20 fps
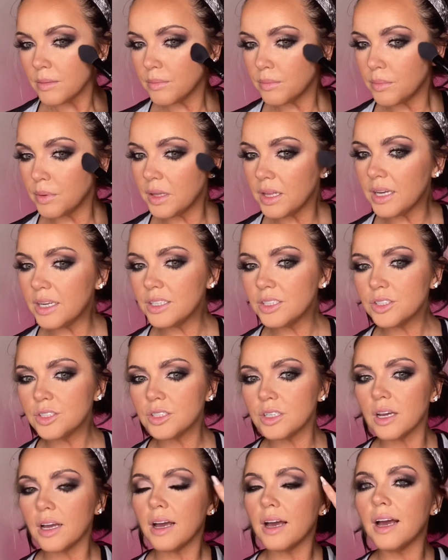Blush
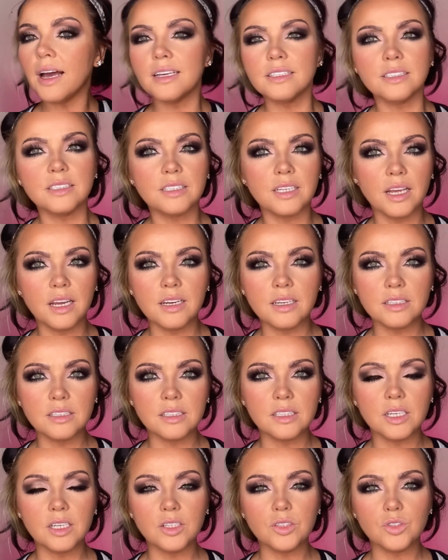has a
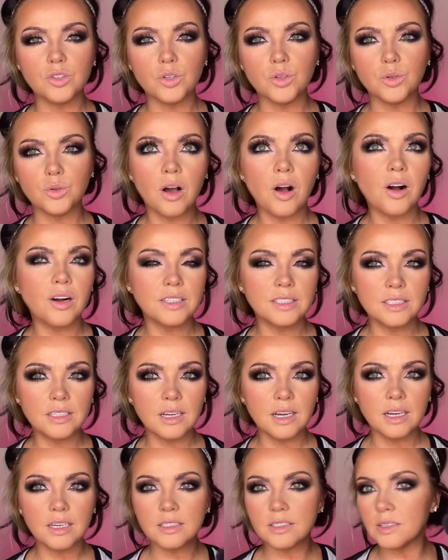tendency to
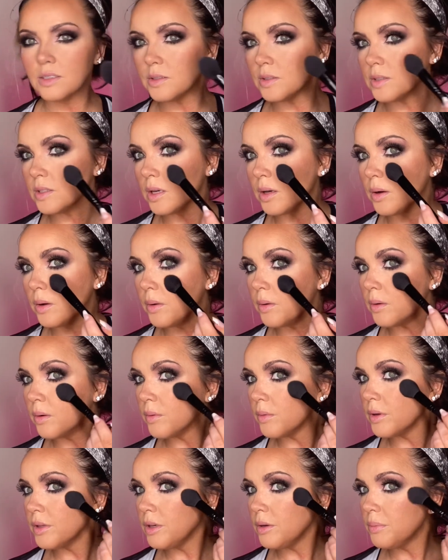oxidize, so
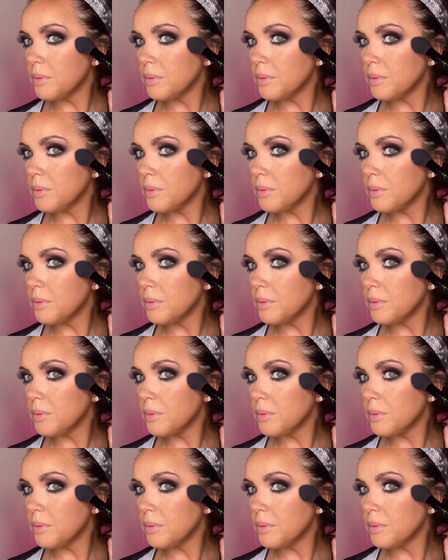when you